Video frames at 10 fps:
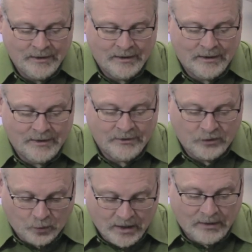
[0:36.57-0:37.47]
the
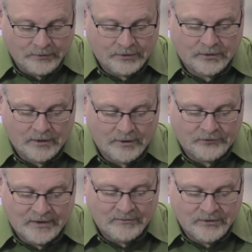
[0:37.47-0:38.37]
12th,
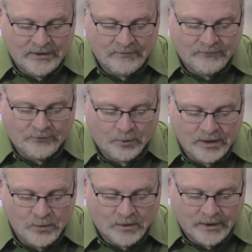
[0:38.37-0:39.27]

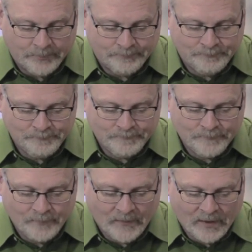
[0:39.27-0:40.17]
1741.
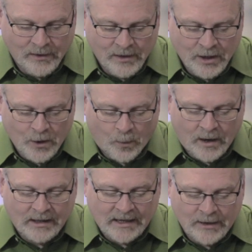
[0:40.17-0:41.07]

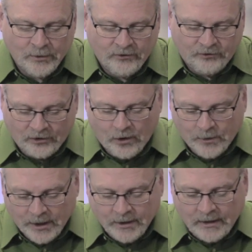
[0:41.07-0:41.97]
While I was
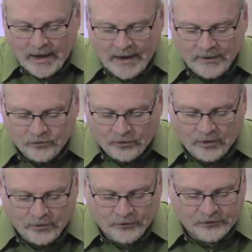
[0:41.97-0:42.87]
showing at
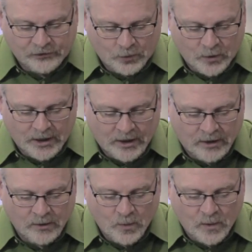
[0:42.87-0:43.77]
Charles
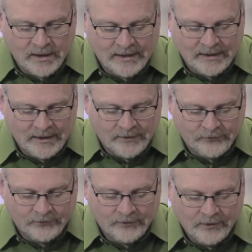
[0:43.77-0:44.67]
Square what it
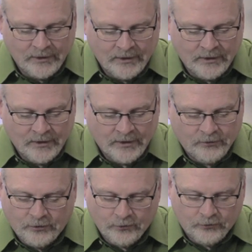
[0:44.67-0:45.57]
is
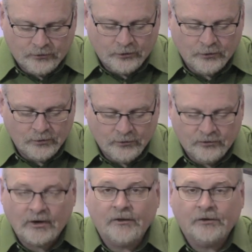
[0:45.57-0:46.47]
to do
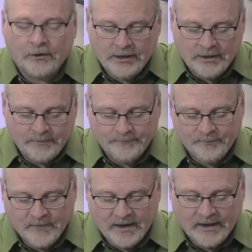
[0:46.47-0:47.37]
justly
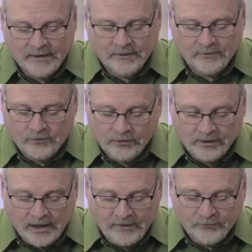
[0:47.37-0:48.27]
and to
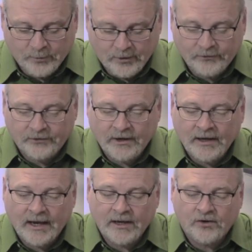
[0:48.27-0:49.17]
love
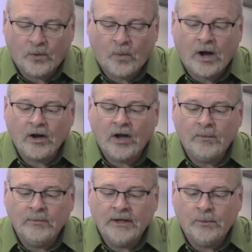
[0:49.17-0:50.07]
mercy and to walk
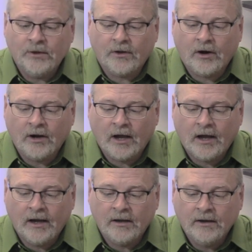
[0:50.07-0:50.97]
humbly with our
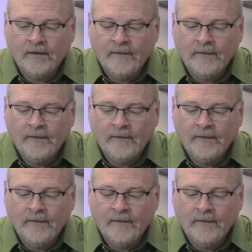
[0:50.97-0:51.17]
God,